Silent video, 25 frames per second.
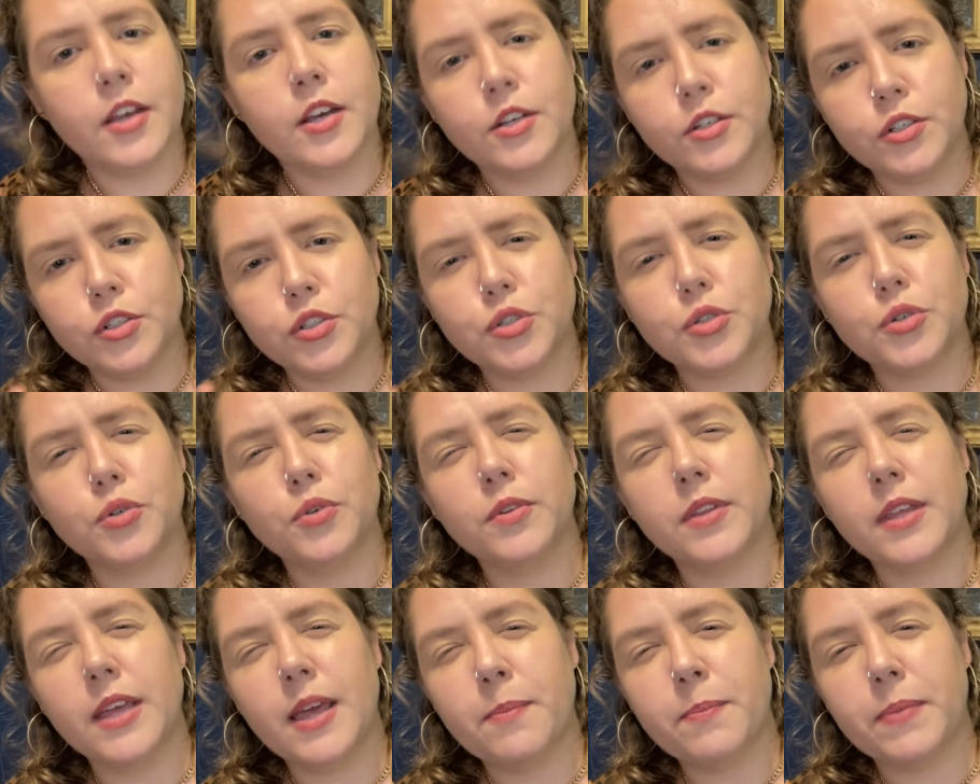
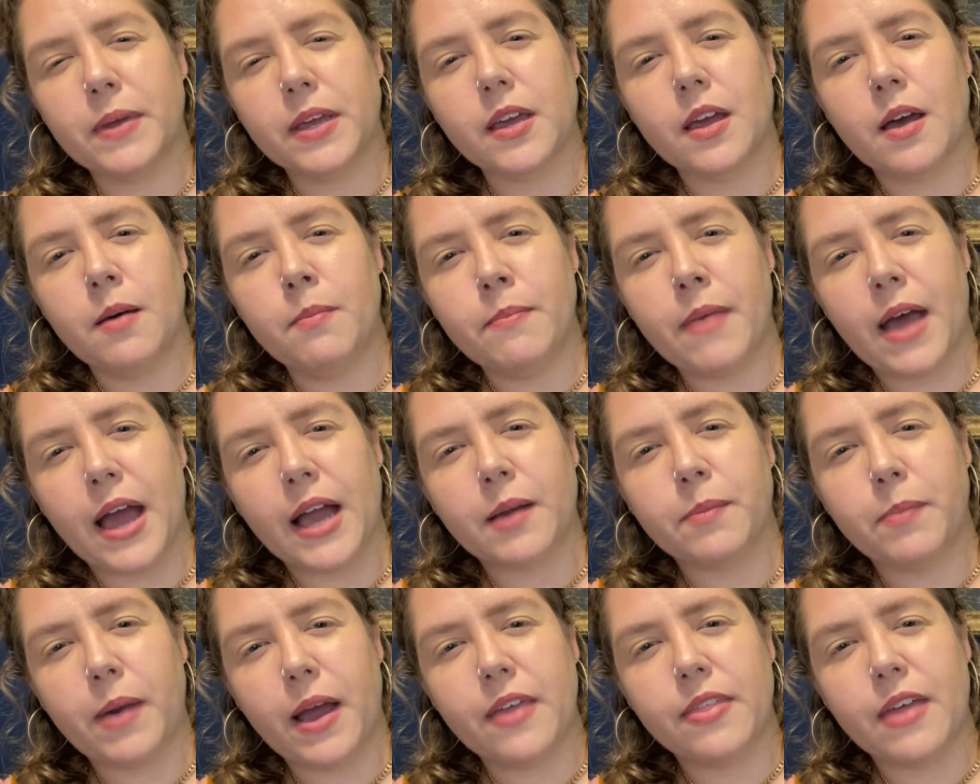Truly epic comeback
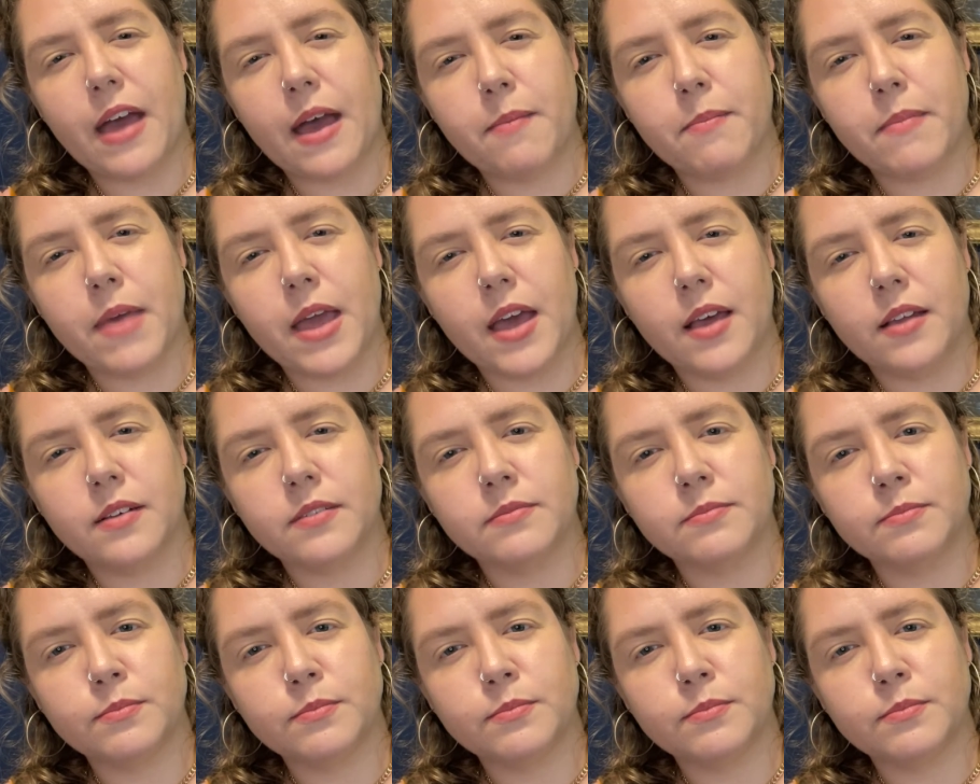by that man.